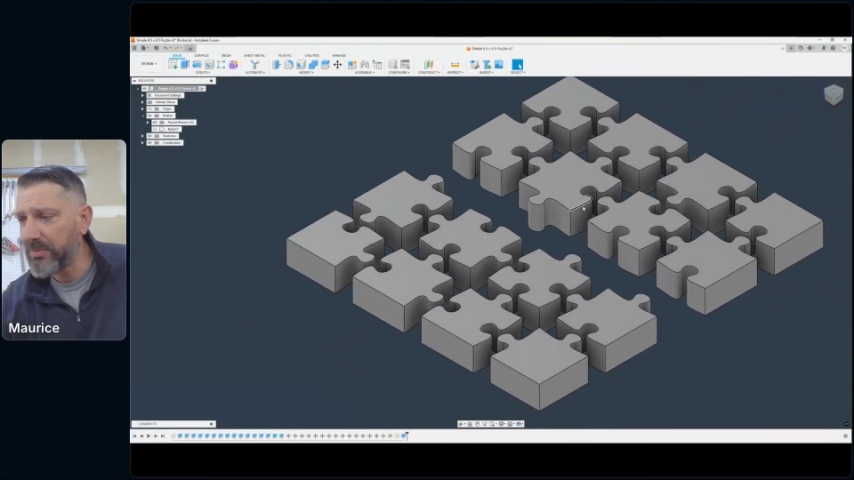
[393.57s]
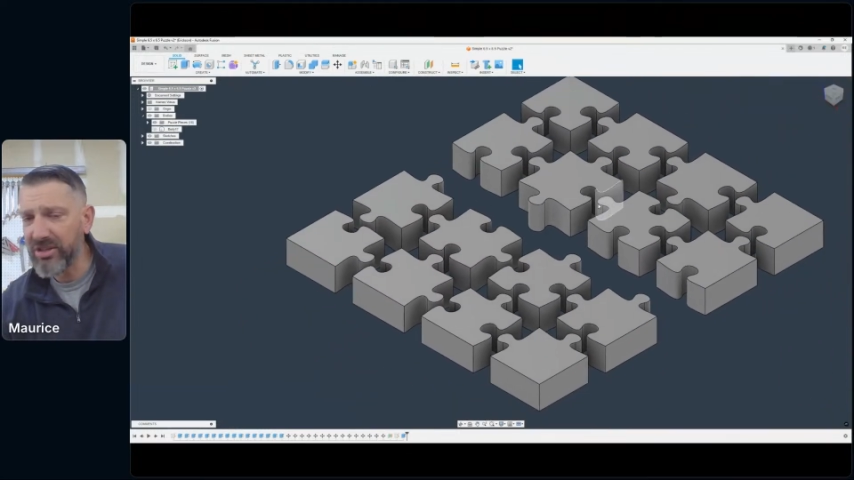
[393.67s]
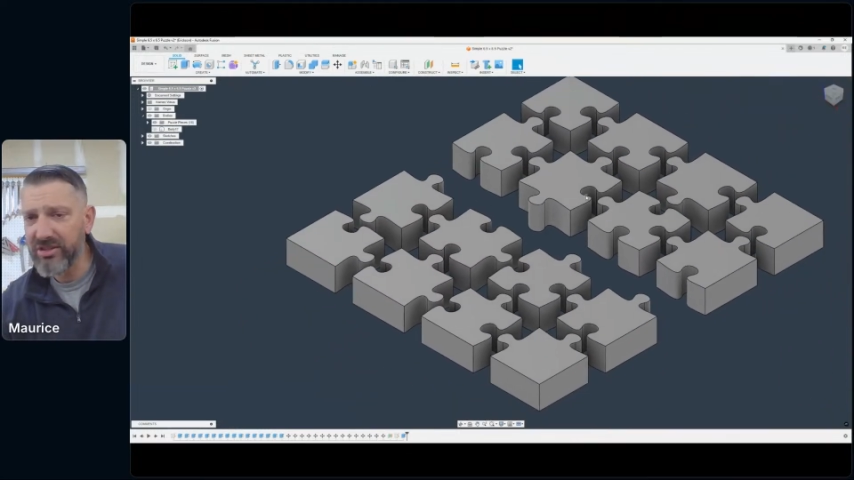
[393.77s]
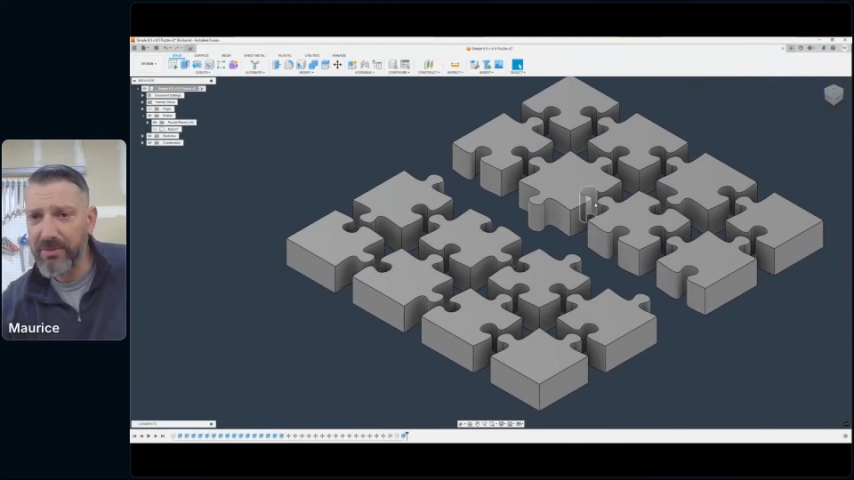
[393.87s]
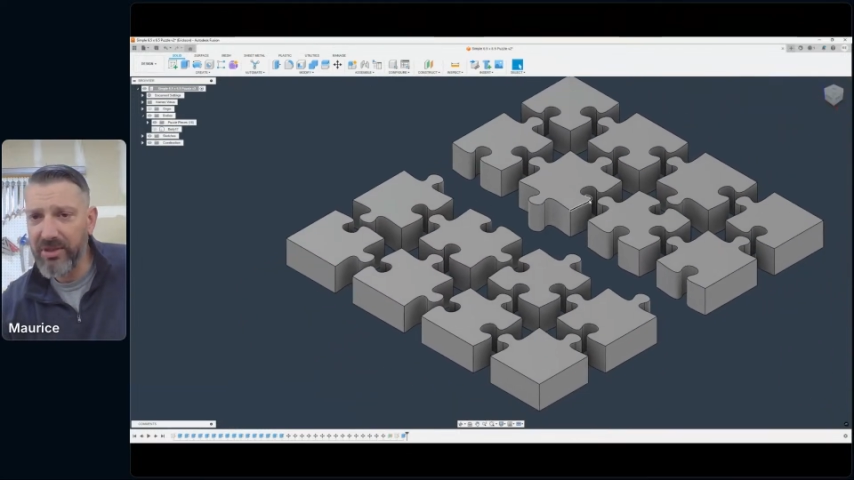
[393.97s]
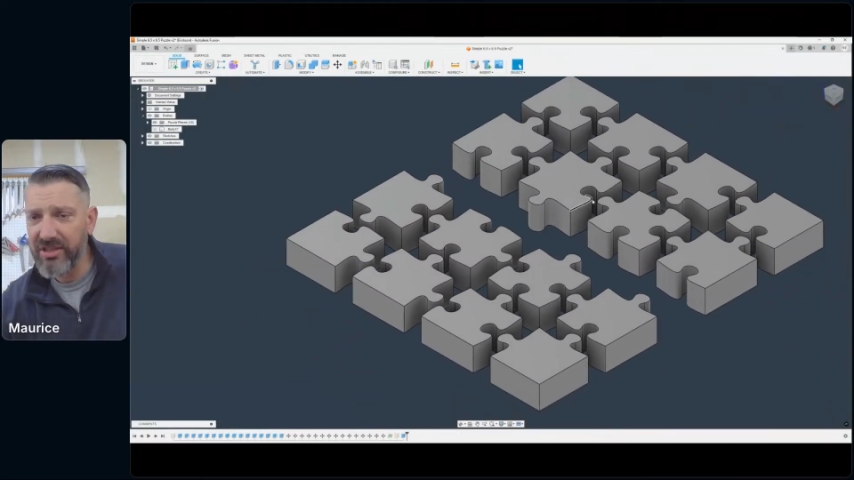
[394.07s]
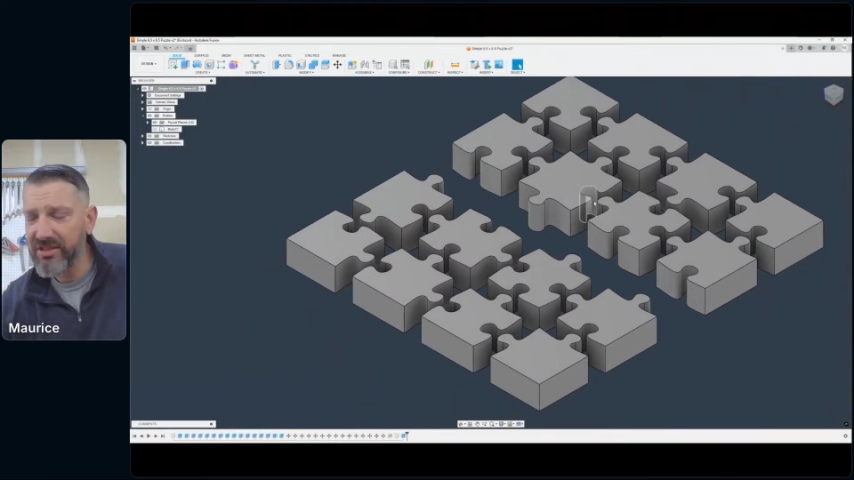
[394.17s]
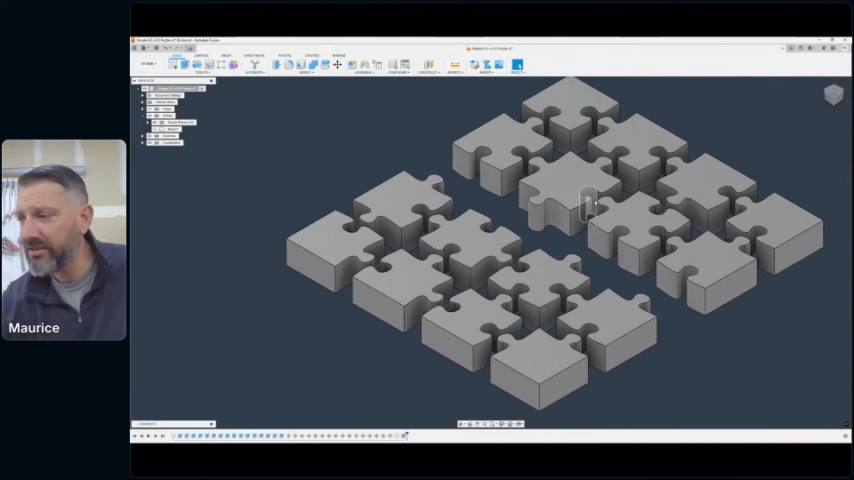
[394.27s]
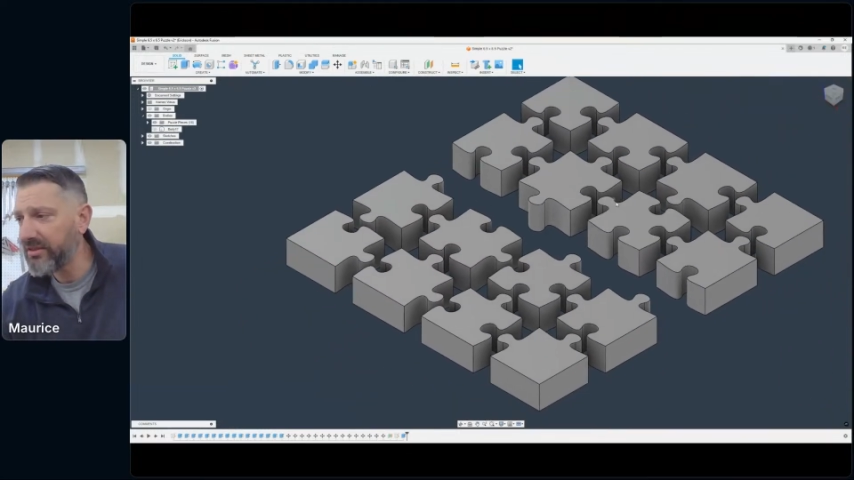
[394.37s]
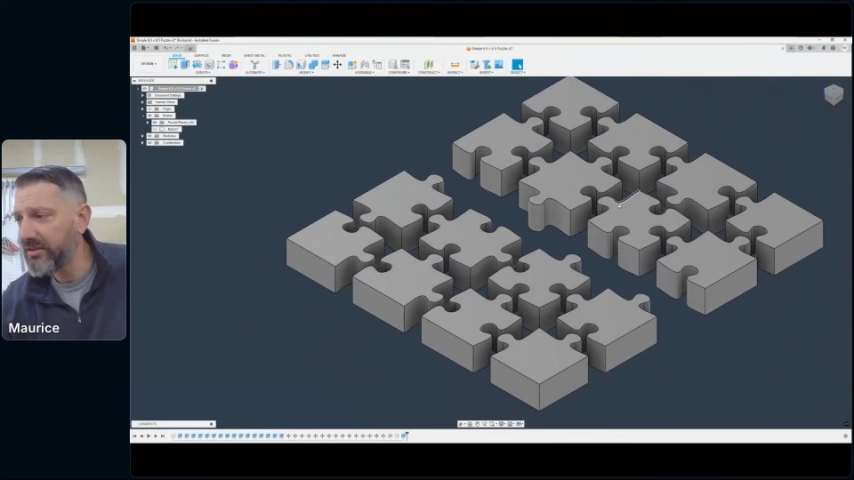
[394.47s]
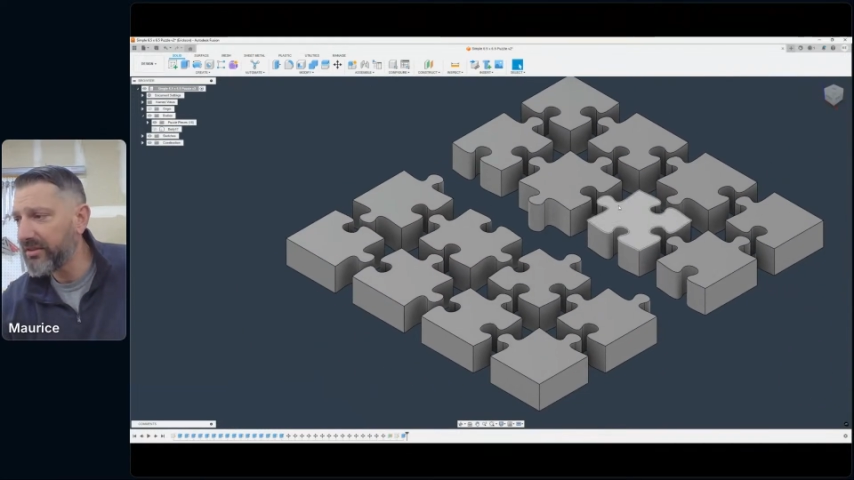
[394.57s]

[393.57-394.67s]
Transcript: puzzle piece